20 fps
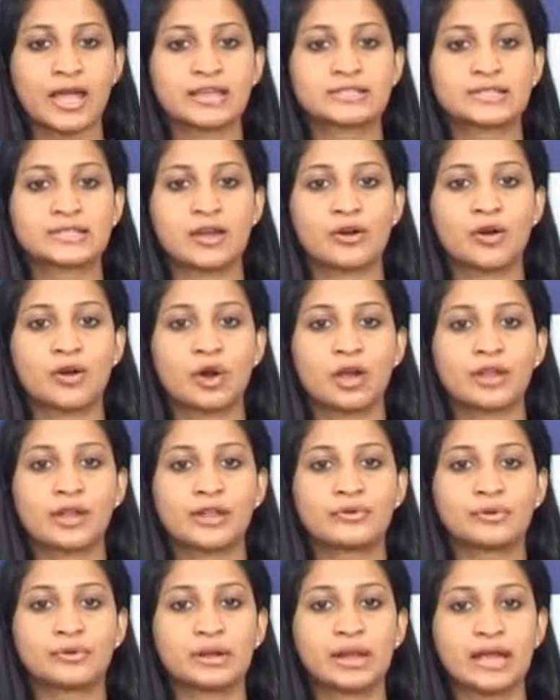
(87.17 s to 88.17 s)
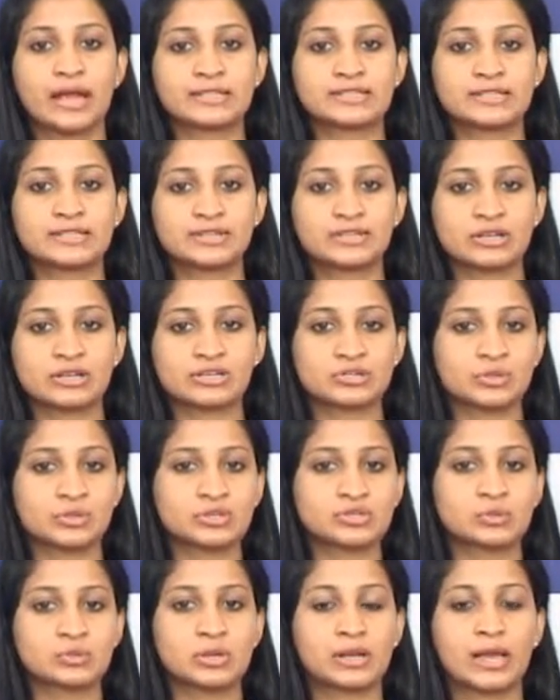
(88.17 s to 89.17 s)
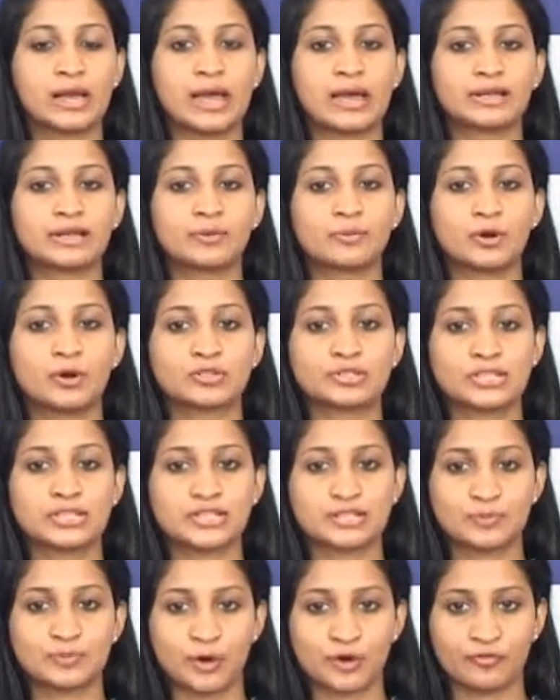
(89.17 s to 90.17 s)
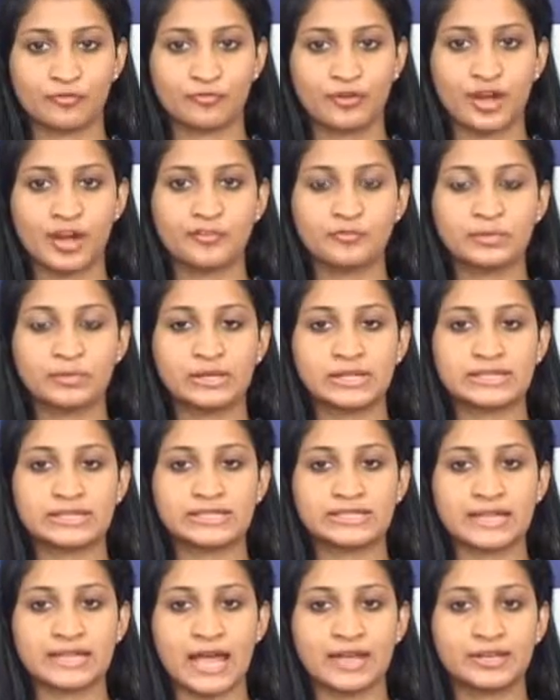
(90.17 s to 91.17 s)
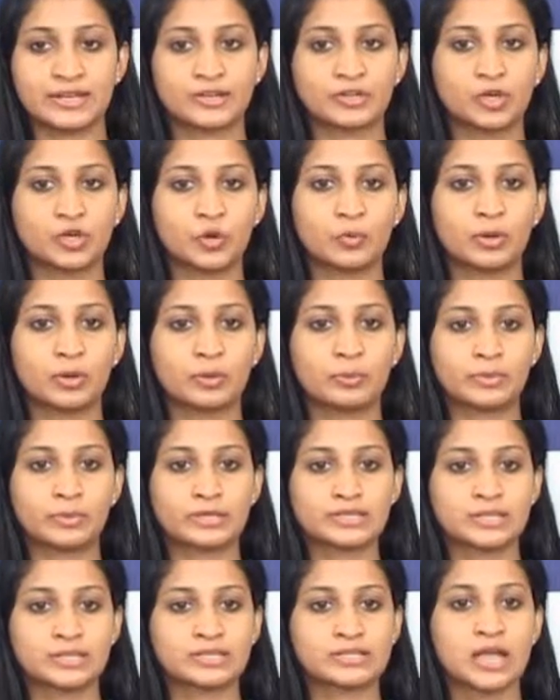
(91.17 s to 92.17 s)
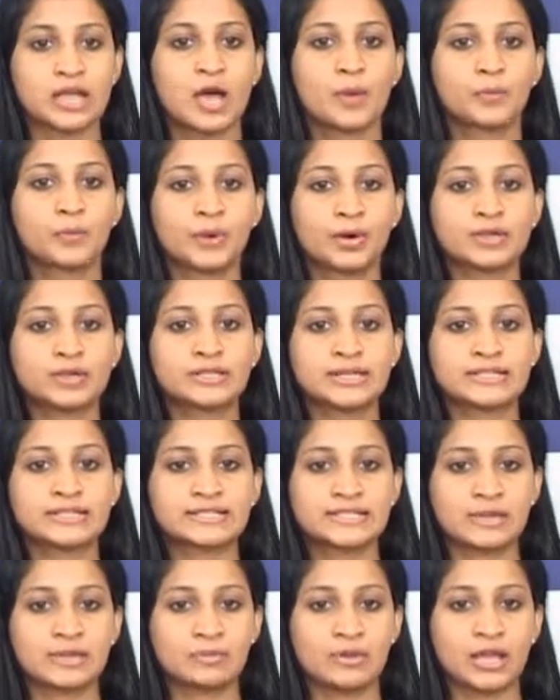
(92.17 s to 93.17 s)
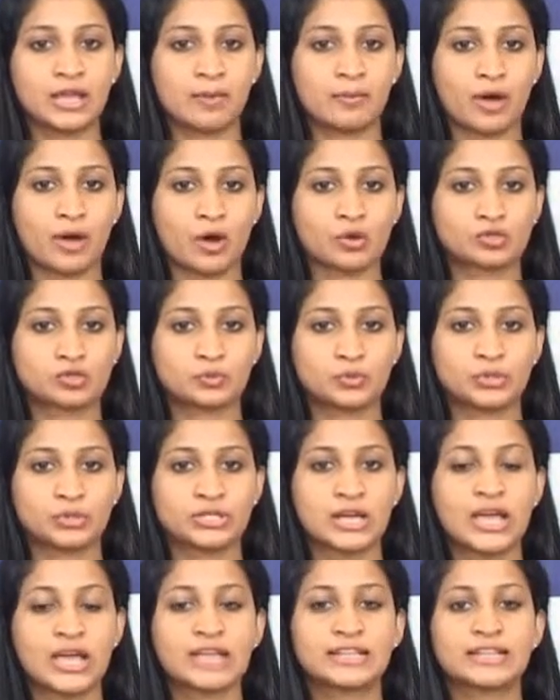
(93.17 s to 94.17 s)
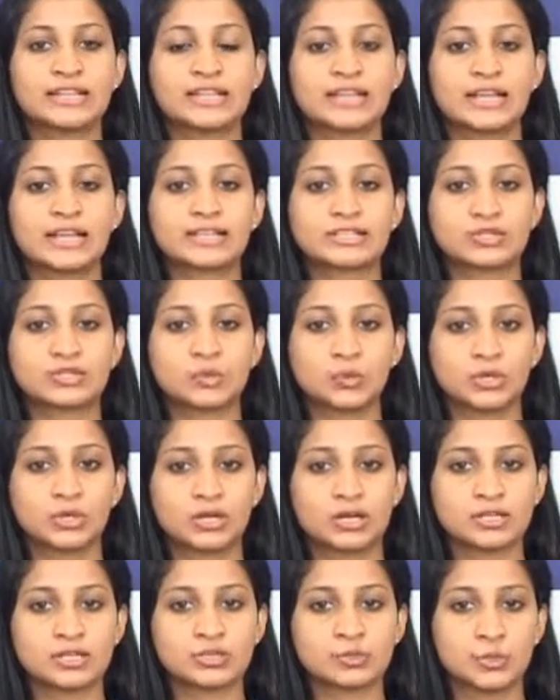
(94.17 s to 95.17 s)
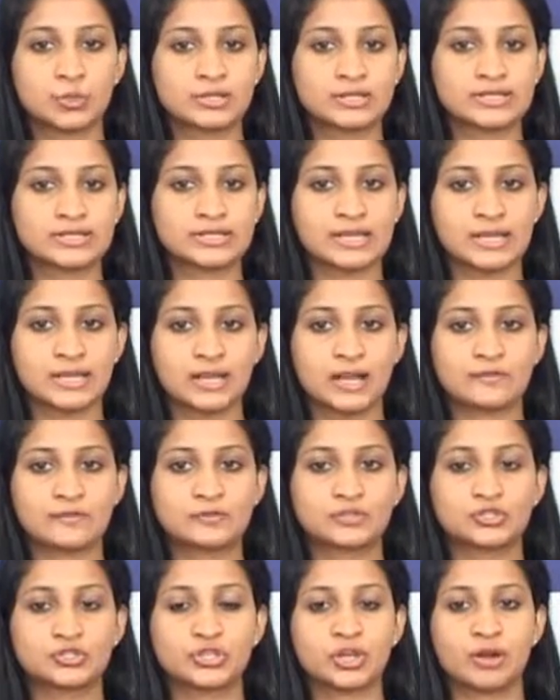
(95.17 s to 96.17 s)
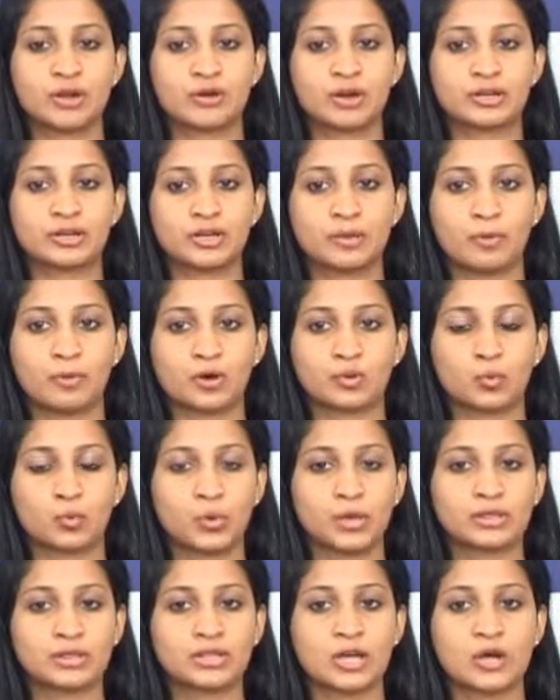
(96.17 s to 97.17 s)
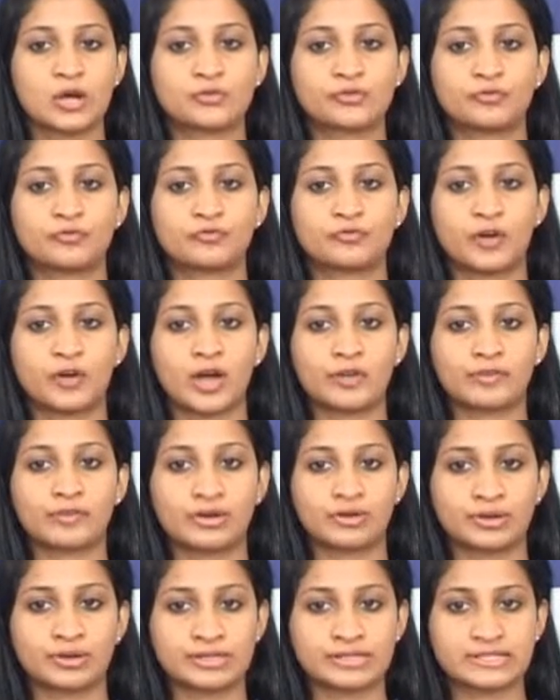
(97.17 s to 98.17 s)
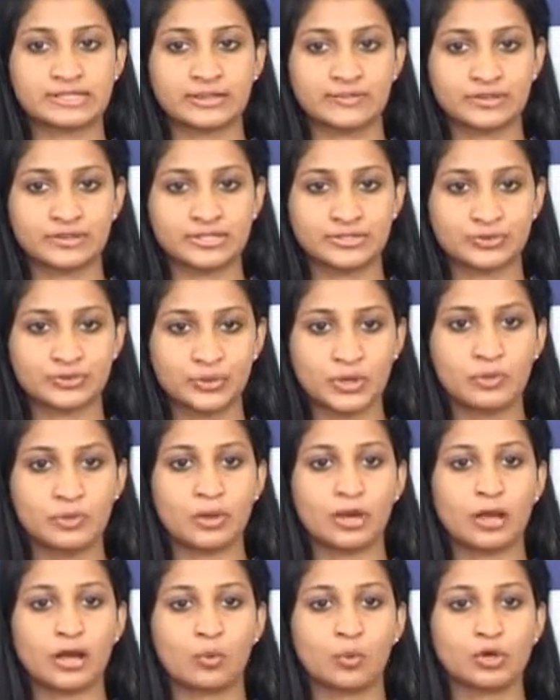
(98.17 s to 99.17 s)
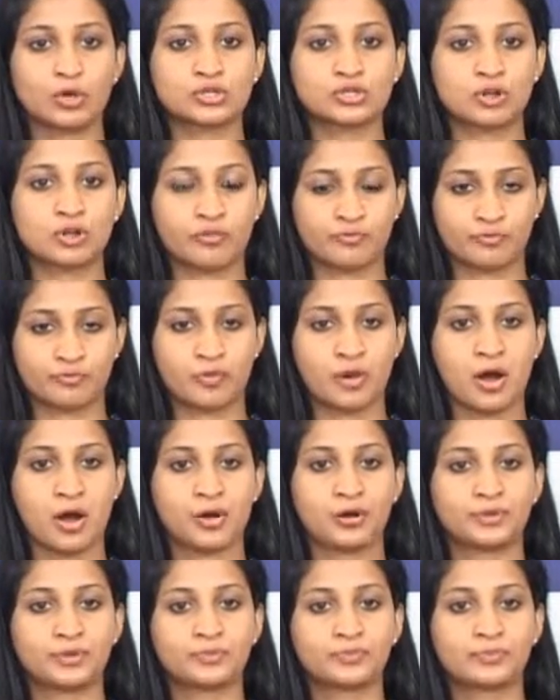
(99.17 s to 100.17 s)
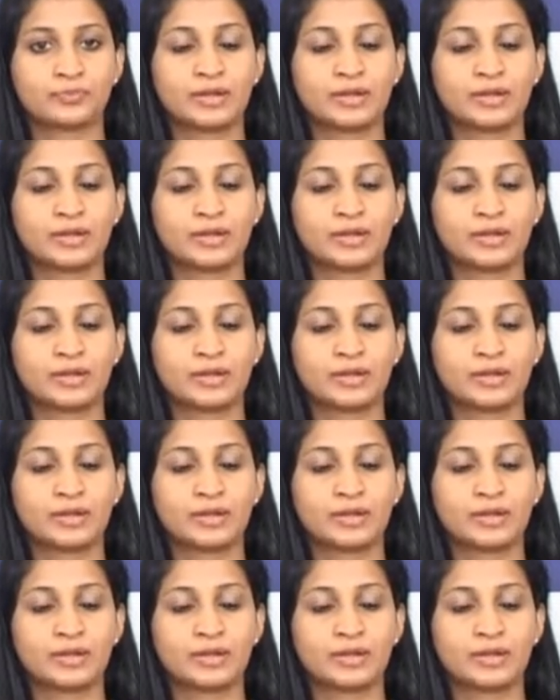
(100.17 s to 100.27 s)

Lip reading: SR Oil and Reliance Industries will add about 6.5 million standard cubic meters per day CBM output in the next 2 years, which is enough to generate about 1,573 megawatts of power.